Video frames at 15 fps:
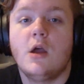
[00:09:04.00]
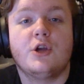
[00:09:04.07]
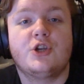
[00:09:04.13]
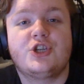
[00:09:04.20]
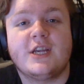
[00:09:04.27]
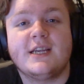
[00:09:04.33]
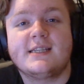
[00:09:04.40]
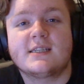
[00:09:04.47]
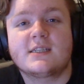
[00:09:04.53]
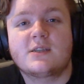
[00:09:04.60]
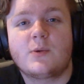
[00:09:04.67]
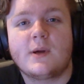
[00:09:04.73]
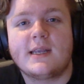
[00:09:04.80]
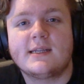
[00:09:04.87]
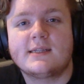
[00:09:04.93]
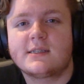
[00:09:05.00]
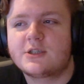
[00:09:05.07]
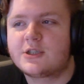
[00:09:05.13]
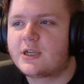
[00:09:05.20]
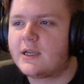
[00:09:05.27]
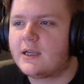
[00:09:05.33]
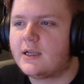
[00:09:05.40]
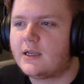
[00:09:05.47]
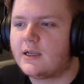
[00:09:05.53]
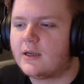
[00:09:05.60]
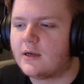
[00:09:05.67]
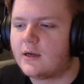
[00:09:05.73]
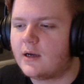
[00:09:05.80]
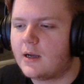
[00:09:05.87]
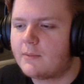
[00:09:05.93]
She's a twin, isn't she?
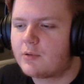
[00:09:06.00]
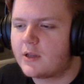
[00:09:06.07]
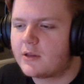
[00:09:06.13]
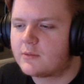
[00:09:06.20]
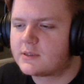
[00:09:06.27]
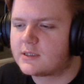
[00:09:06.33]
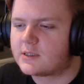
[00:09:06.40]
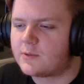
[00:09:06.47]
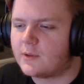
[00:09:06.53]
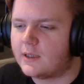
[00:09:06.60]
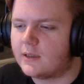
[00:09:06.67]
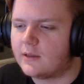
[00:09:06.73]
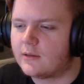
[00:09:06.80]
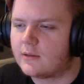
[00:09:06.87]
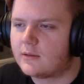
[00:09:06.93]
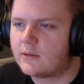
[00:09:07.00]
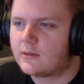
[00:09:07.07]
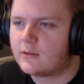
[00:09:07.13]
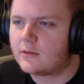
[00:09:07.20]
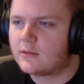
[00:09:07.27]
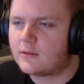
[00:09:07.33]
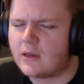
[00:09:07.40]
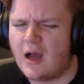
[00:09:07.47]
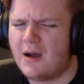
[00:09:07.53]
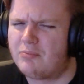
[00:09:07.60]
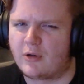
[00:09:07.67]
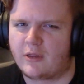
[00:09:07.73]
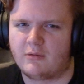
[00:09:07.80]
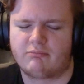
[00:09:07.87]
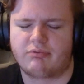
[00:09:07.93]
Her brother was a twin. Her
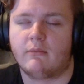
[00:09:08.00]
brother.